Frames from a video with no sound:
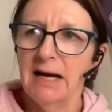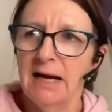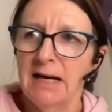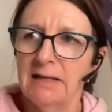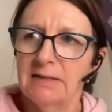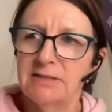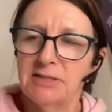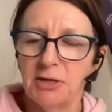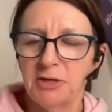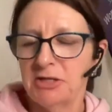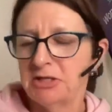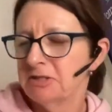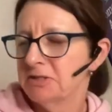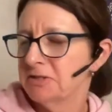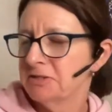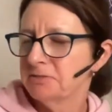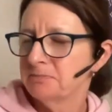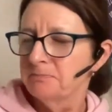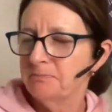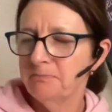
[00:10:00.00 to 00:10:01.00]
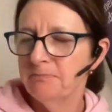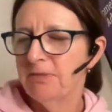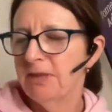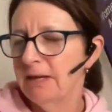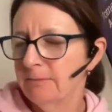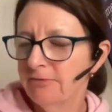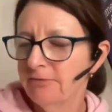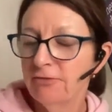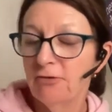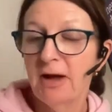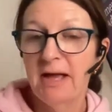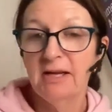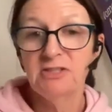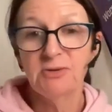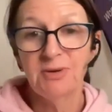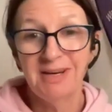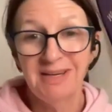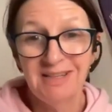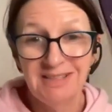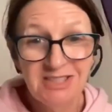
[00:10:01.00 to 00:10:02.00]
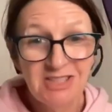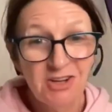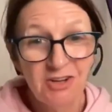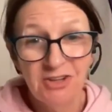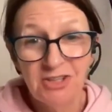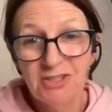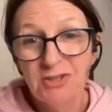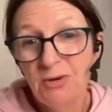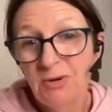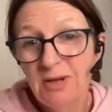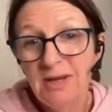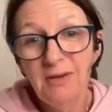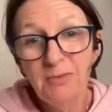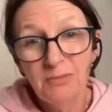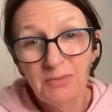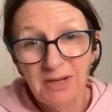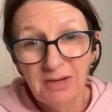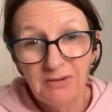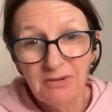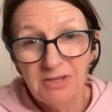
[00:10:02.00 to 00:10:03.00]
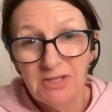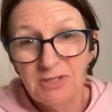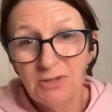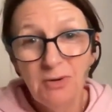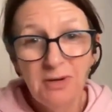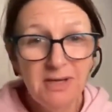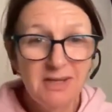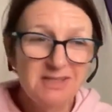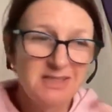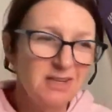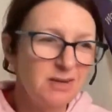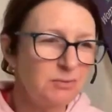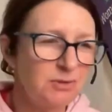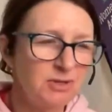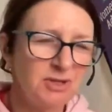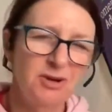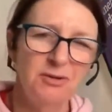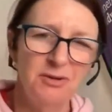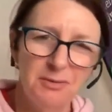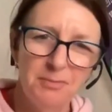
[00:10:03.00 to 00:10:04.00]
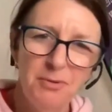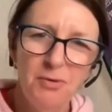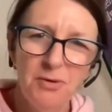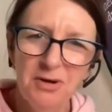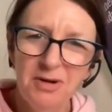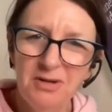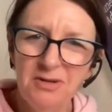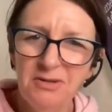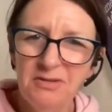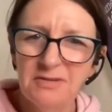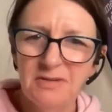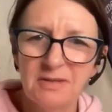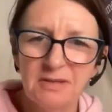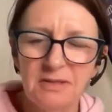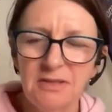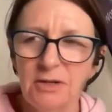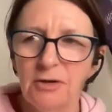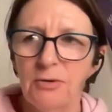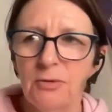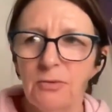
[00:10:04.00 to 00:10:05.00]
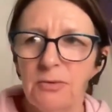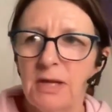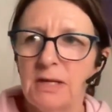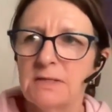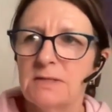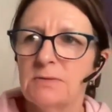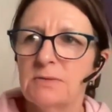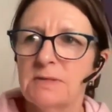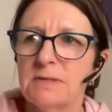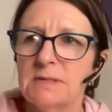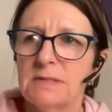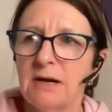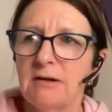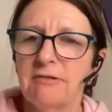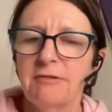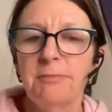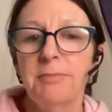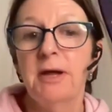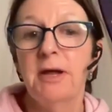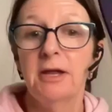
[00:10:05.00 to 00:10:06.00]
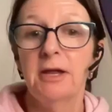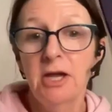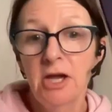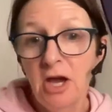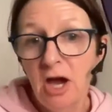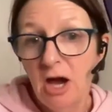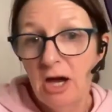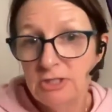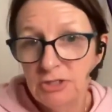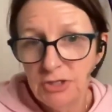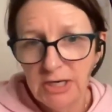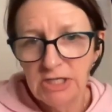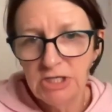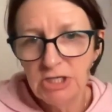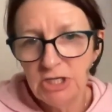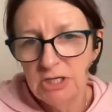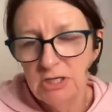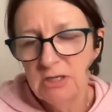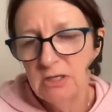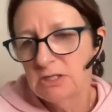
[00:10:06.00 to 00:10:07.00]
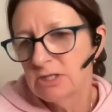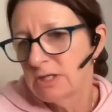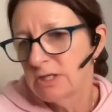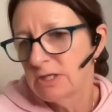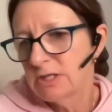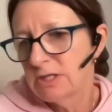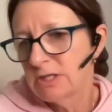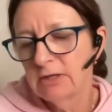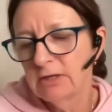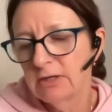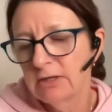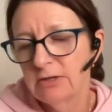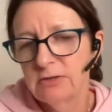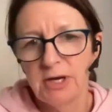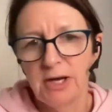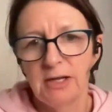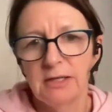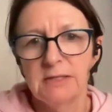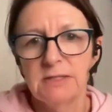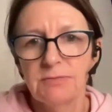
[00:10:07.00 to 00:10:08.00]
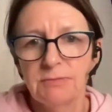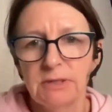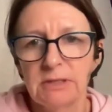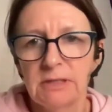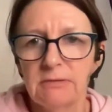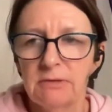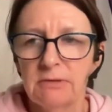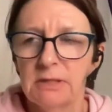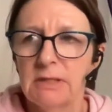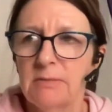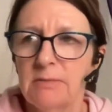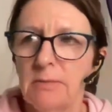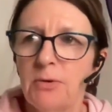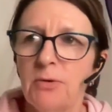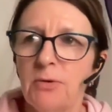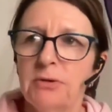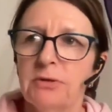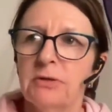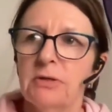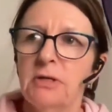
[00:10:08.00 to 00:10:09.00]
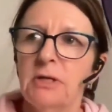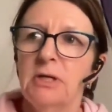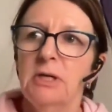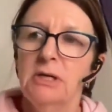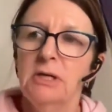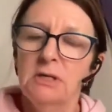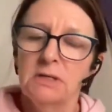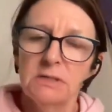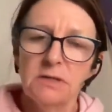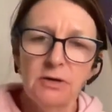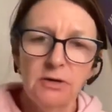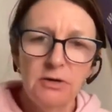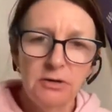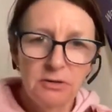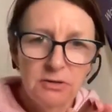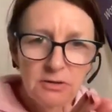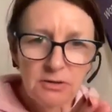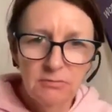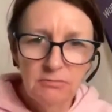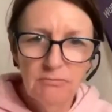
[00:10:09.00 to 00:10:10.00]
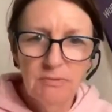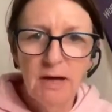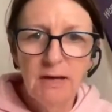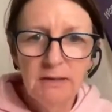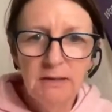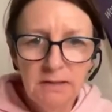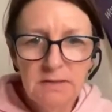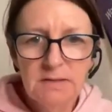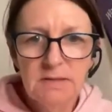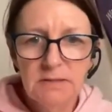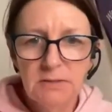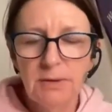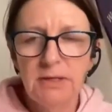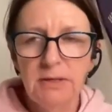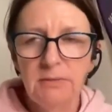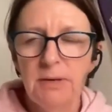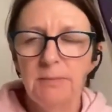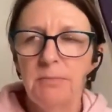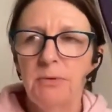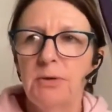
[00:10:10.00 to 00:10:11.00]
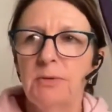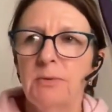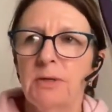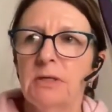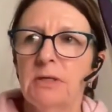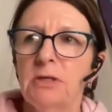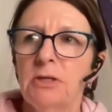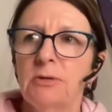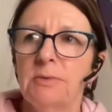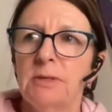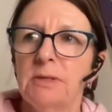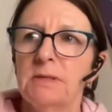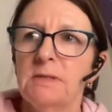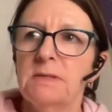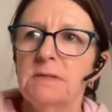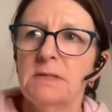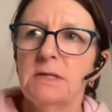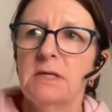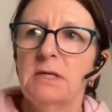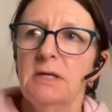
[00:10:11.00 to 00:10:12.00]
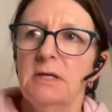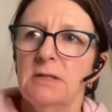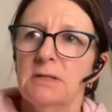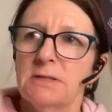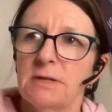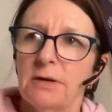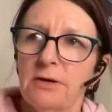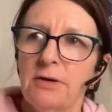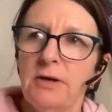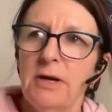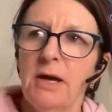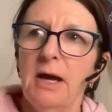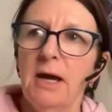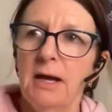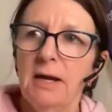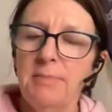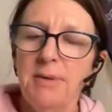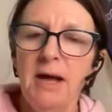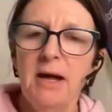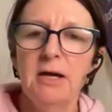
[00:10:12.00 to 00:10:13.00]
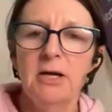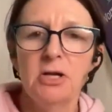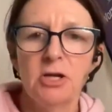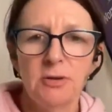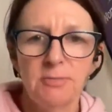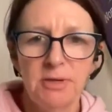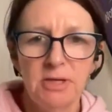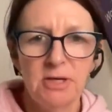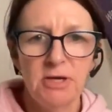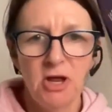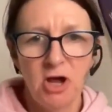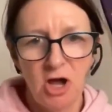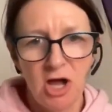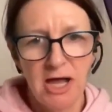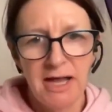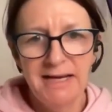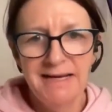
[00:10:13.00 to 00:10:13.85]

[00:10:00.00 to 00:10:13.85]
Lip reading: so this thing beforehand, do I need to go to the toilet? Where are the toilets? I don't want to go in the portaloos, all that sort of stuff. But hydration, just like on the trail, is really, really important. So the run is 21.1 kilometers. So at about kilometer 9,